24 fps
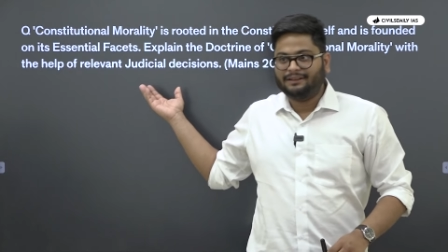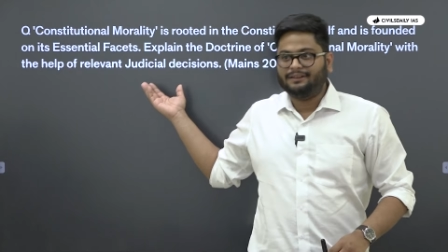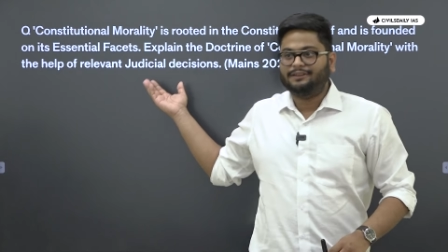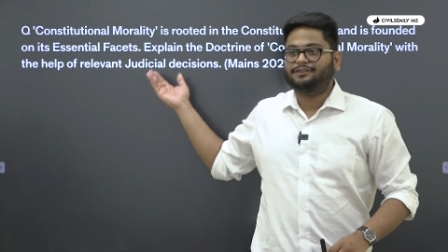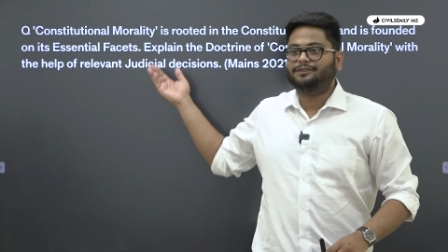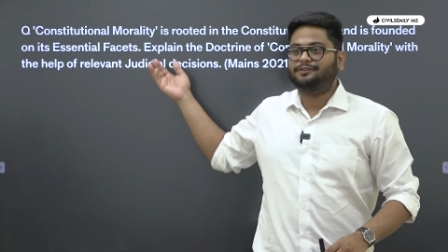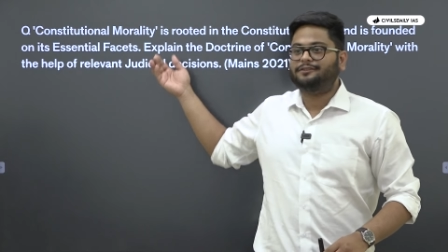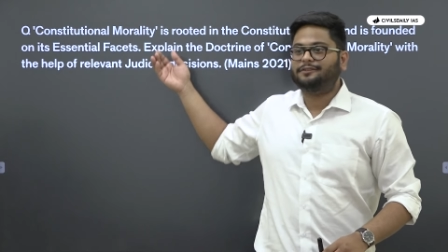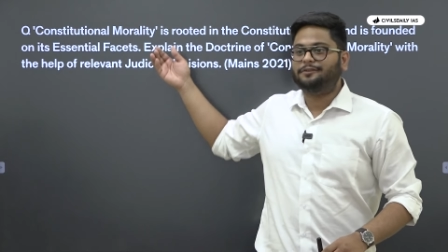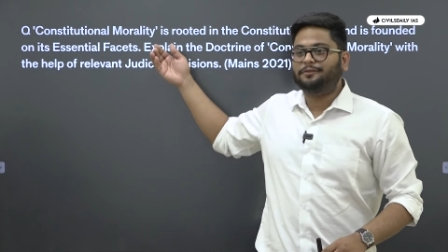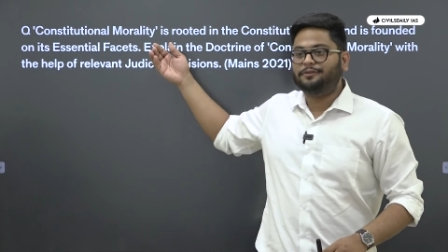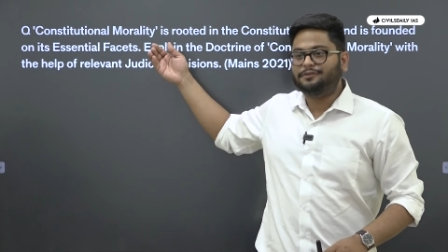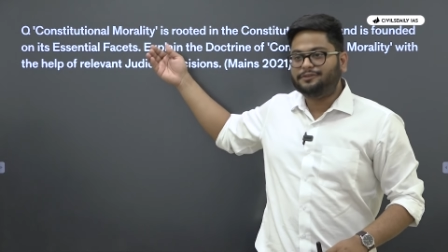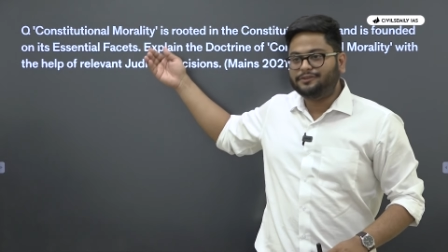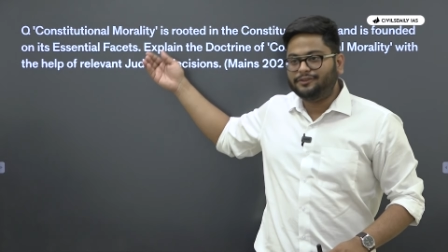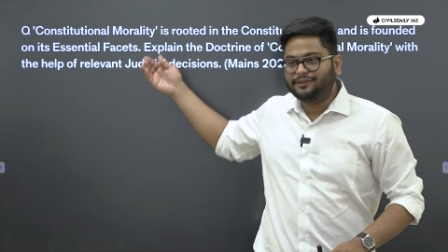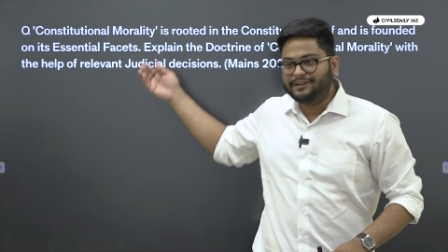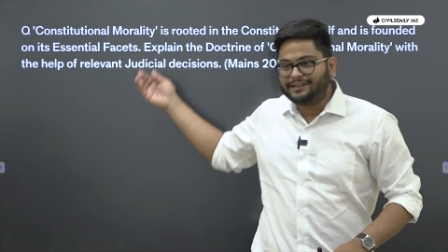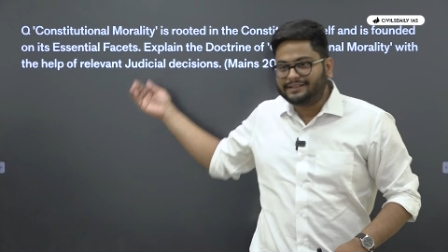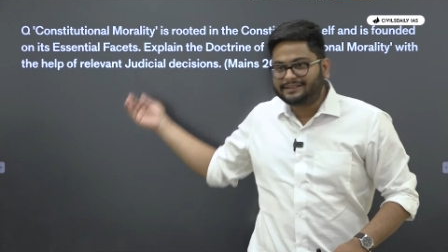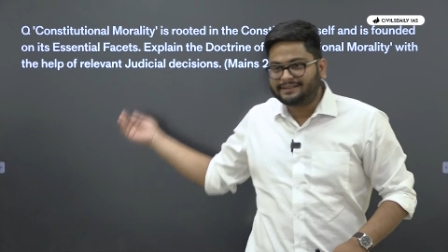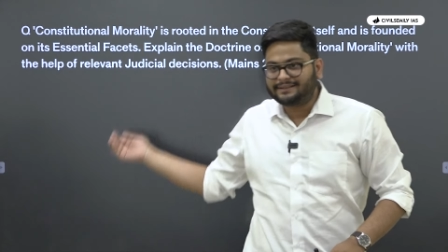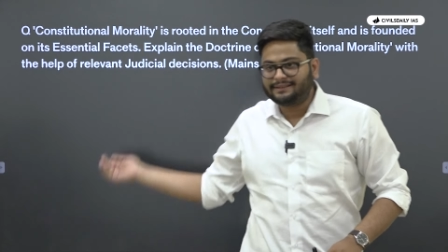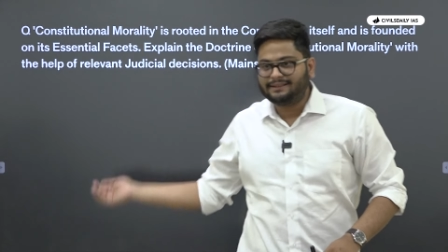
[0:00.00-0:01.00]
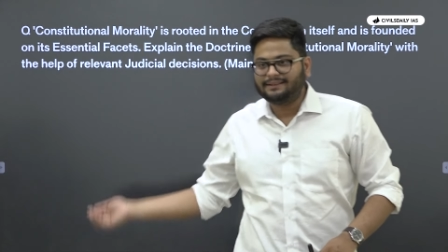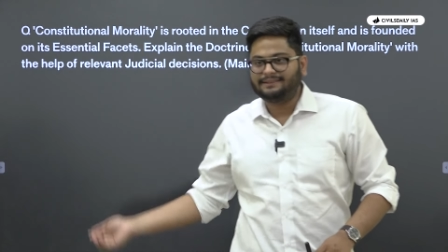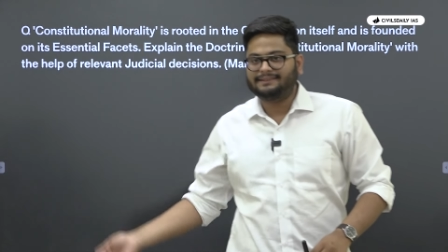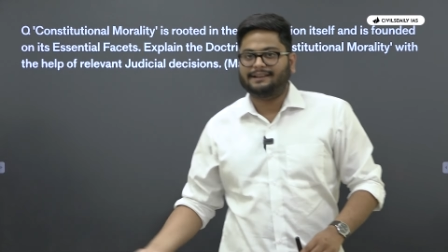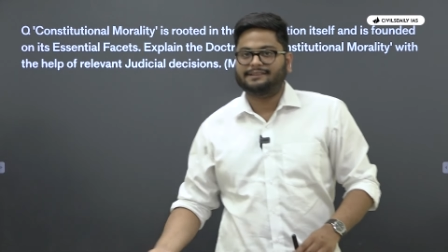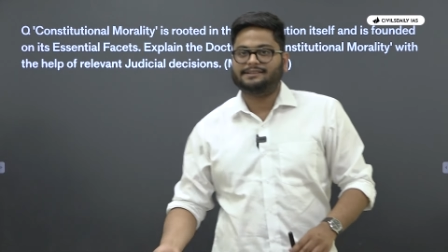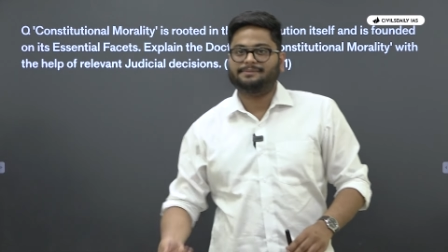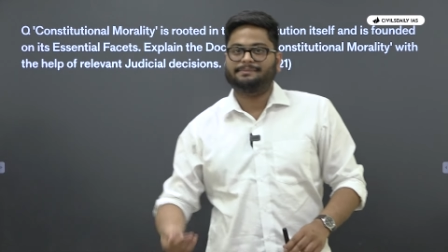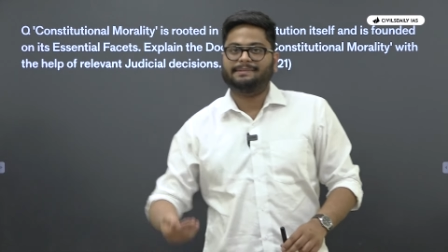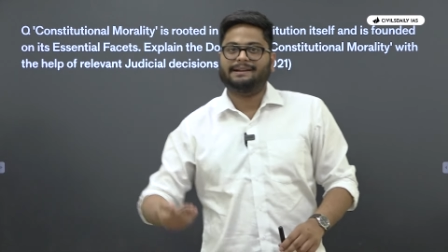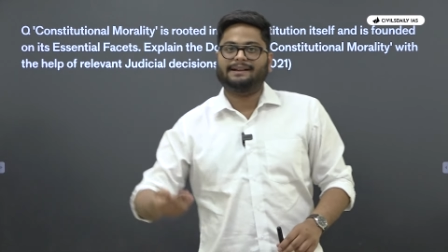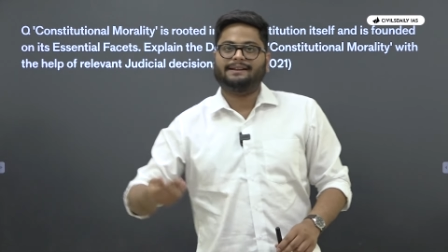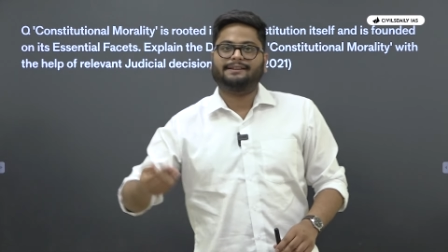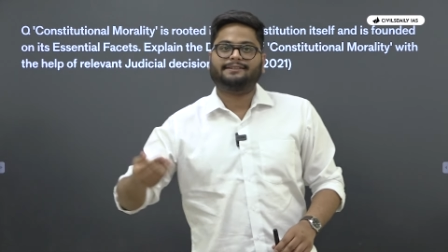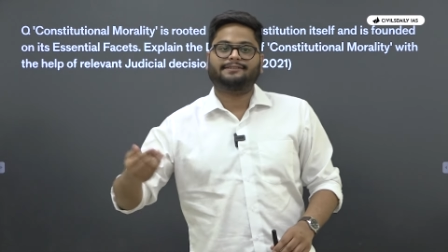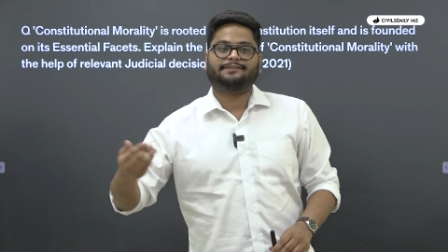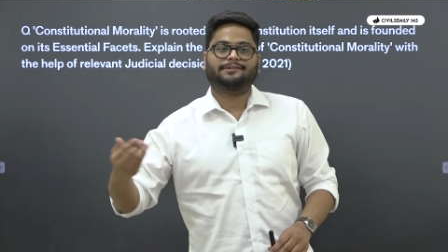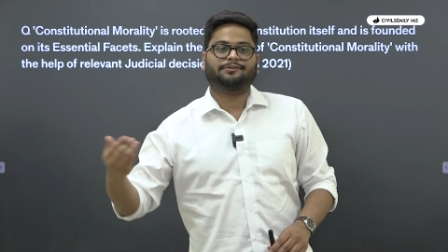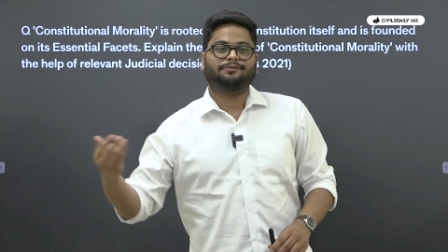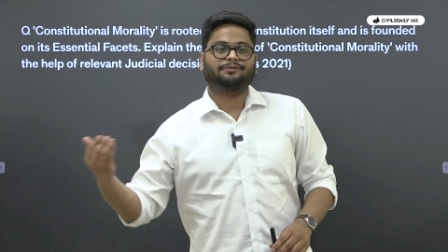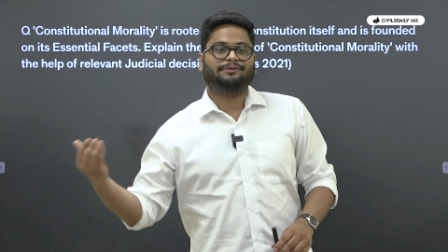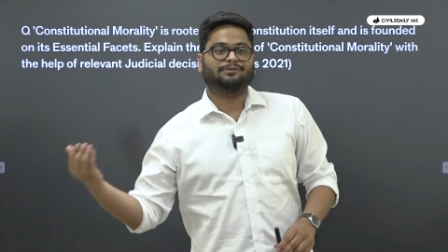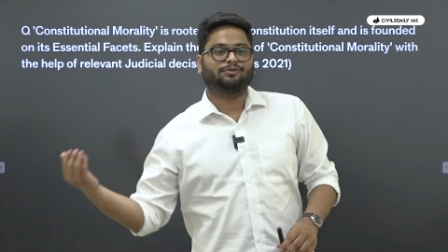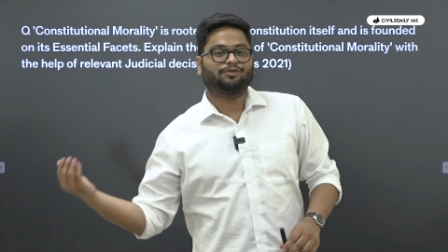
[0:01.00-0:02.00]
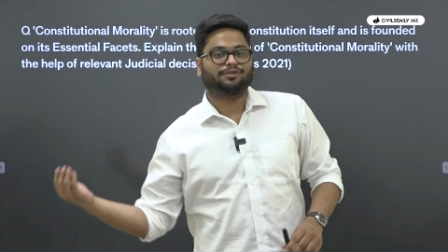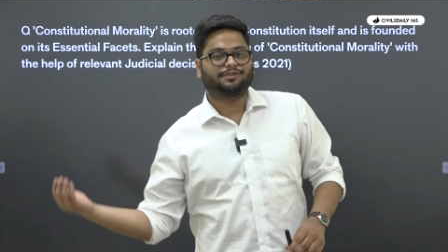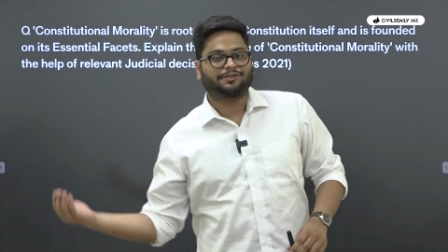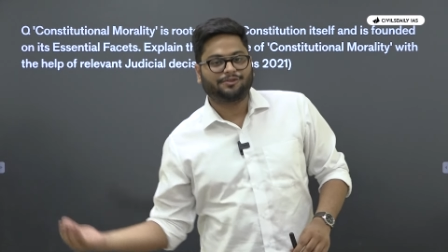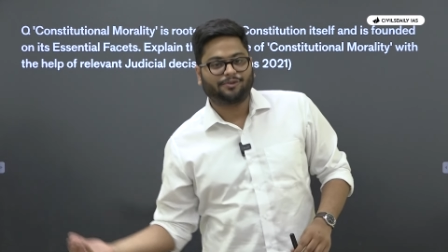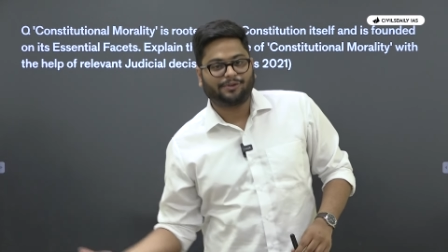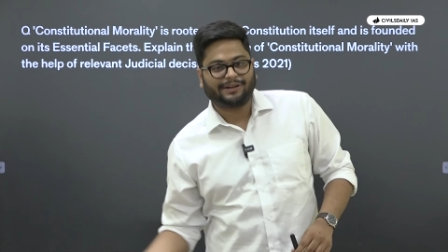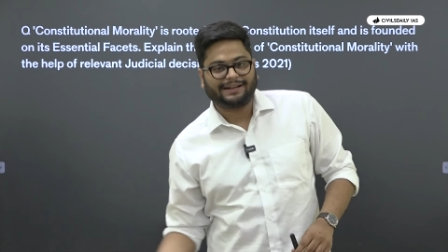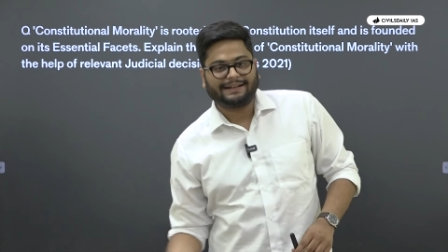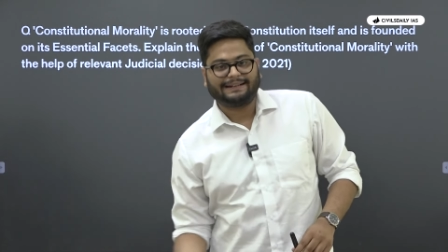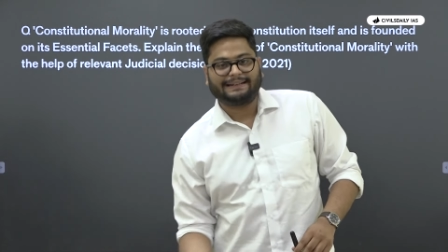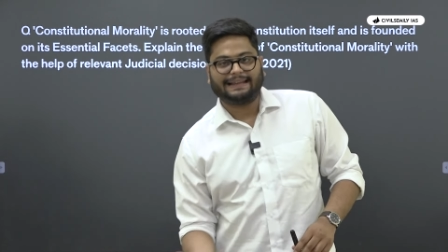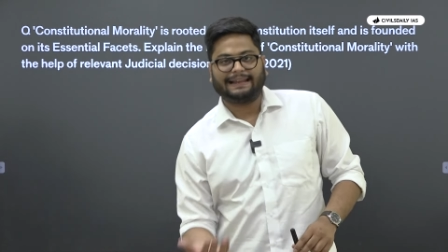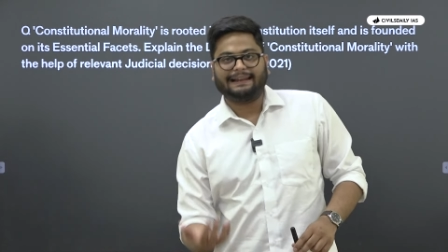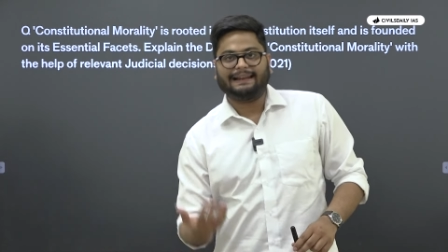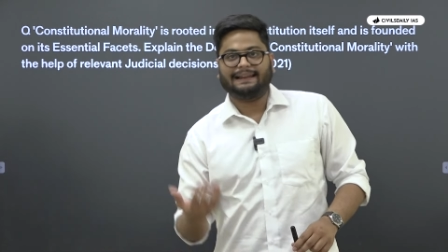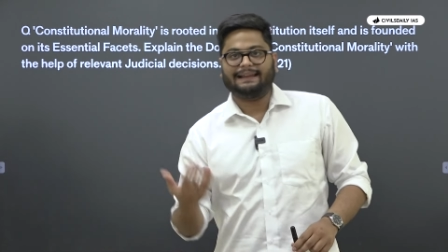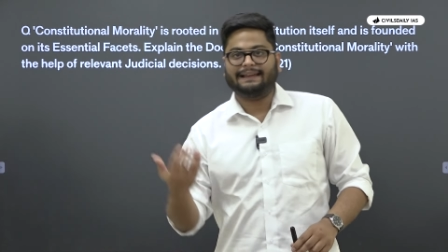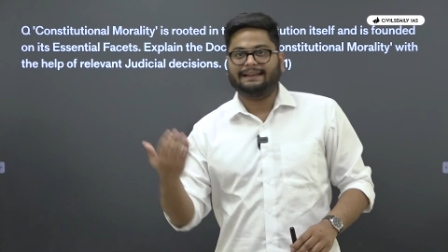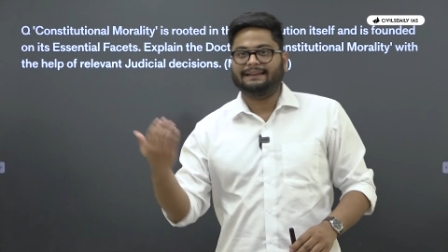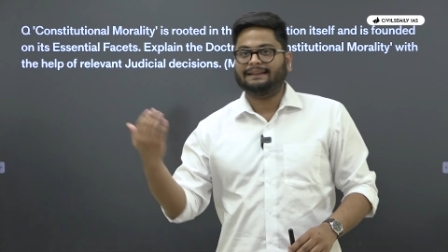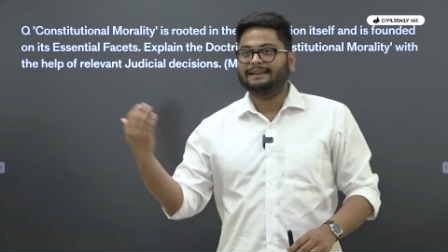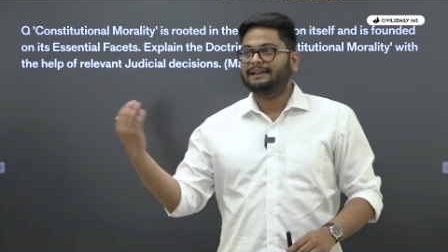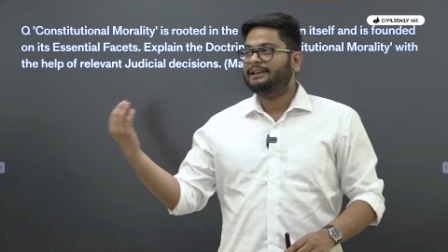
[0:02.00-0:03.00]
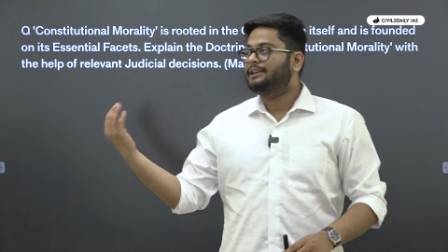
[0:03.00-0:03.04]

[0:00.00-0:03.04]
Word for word: So through judicial judgments, through those storytelling,